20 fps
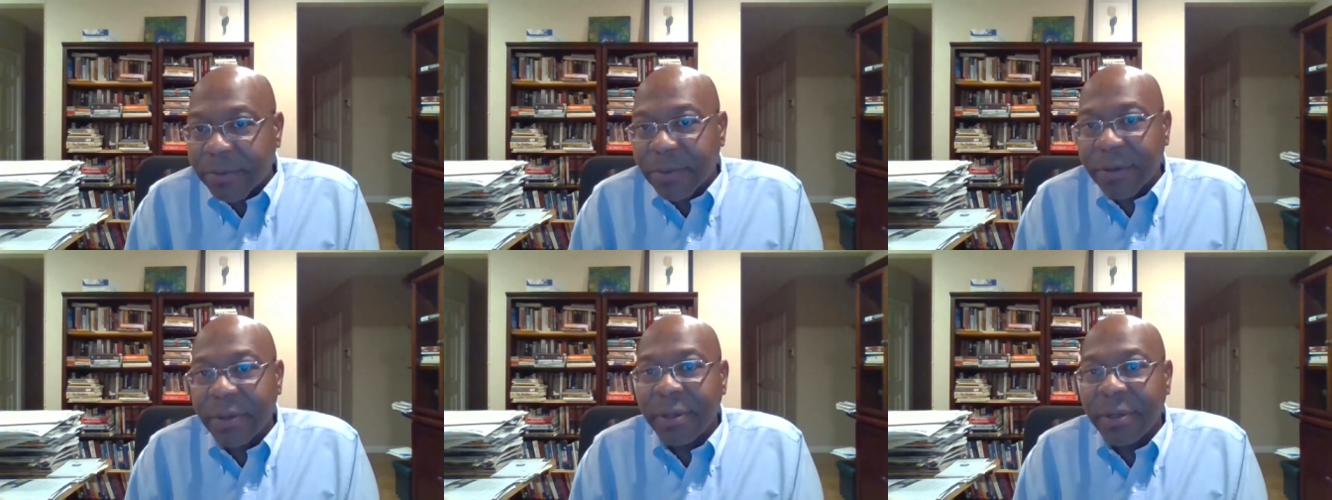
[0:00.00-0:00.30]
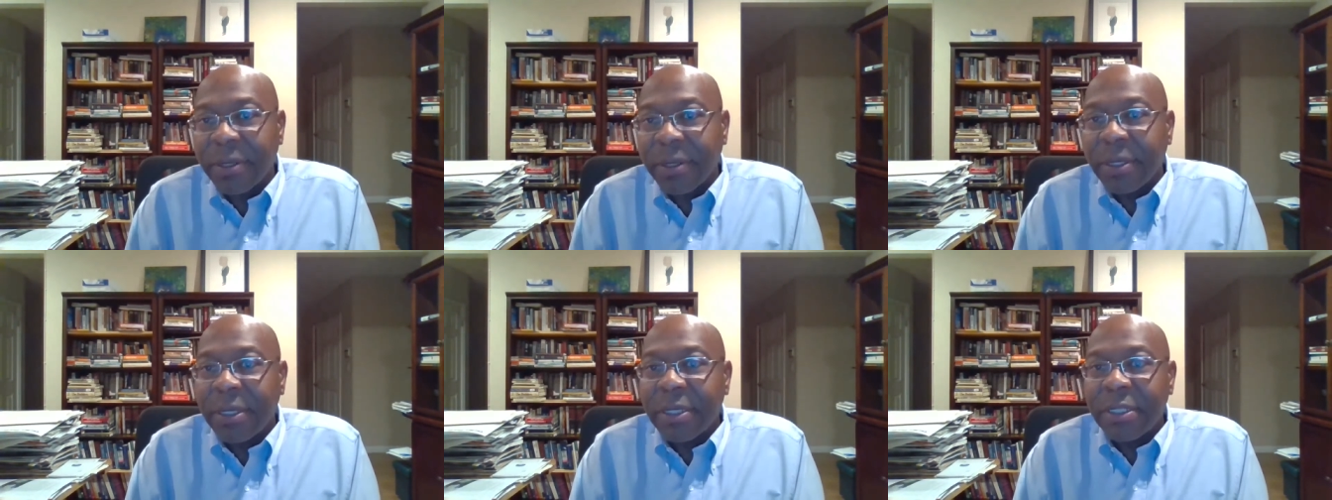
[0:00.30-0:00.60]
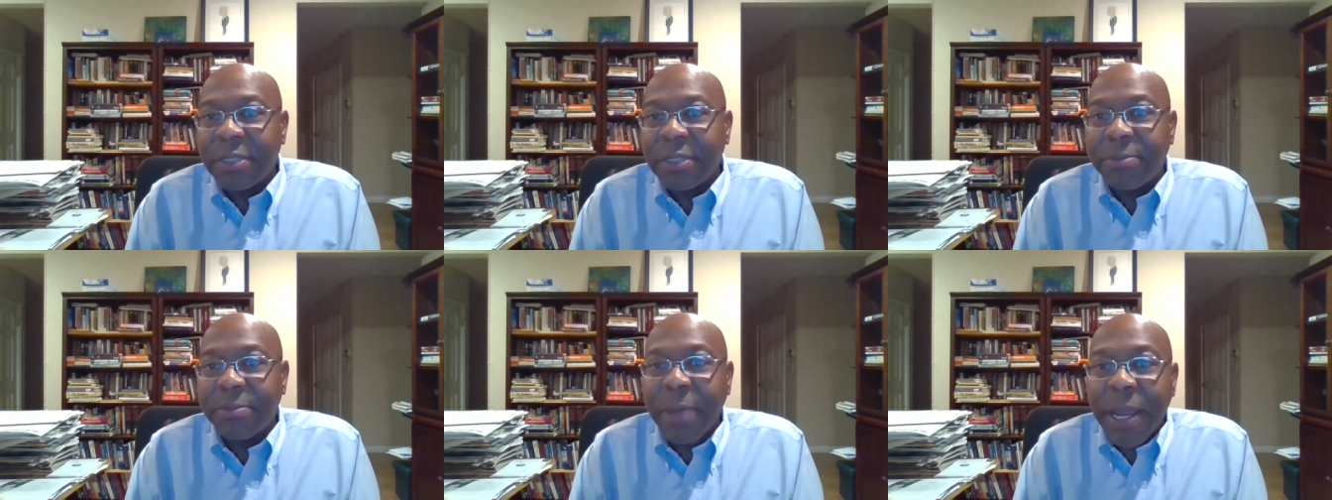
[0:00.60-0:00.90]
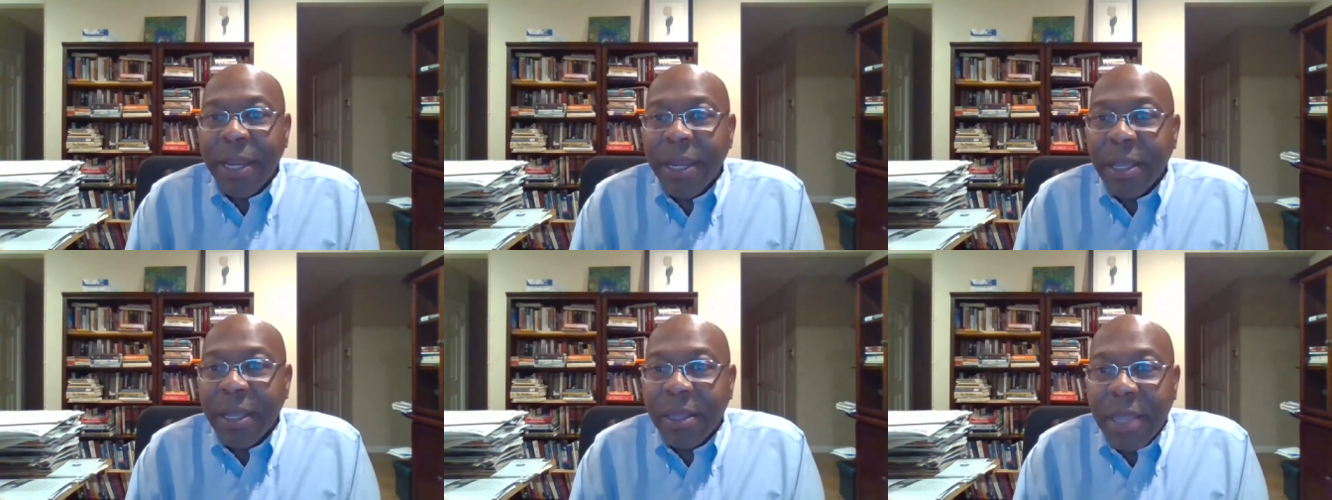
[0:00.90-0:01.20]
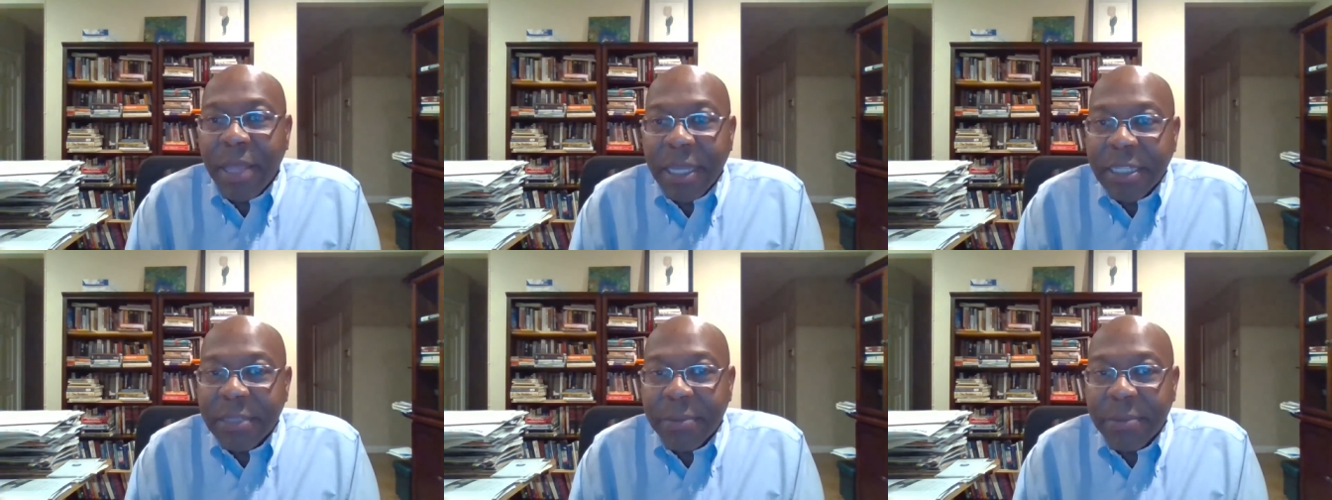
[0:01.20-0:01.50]
for spending
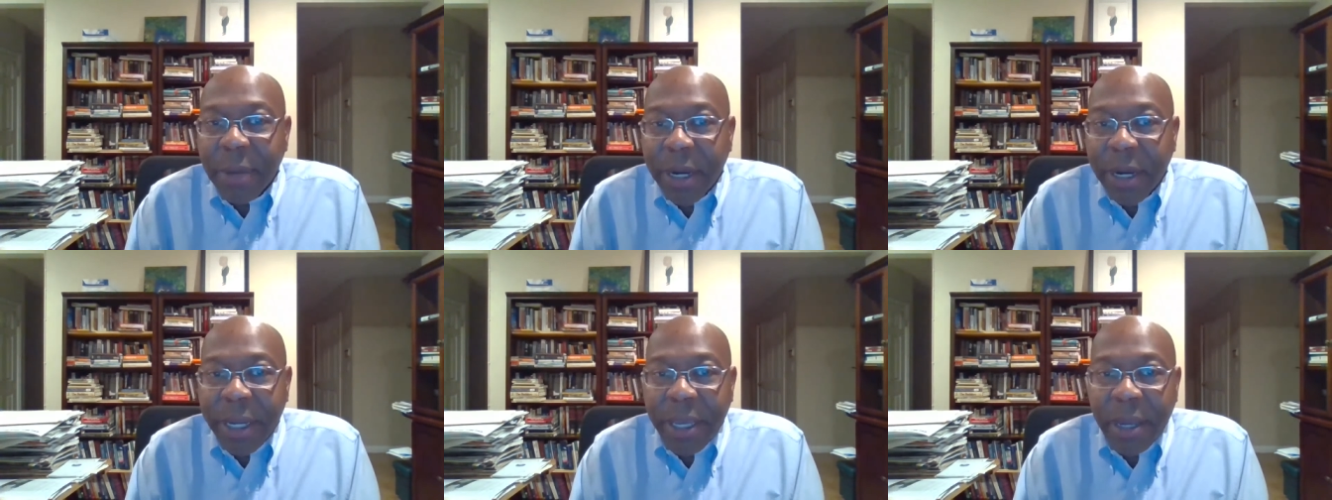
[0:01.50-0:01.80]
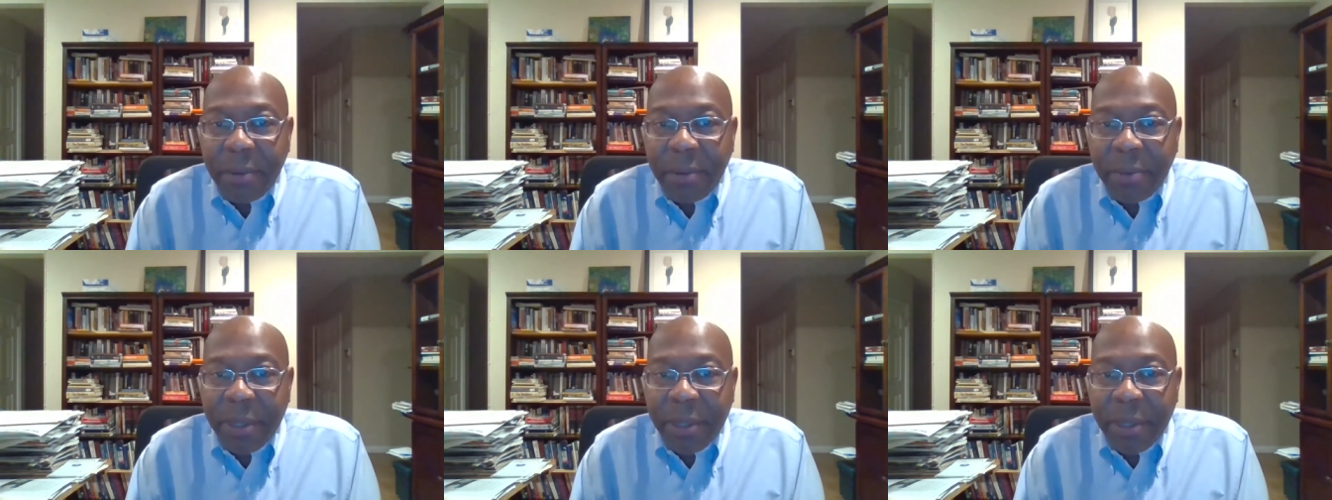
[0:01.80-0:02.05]
less money on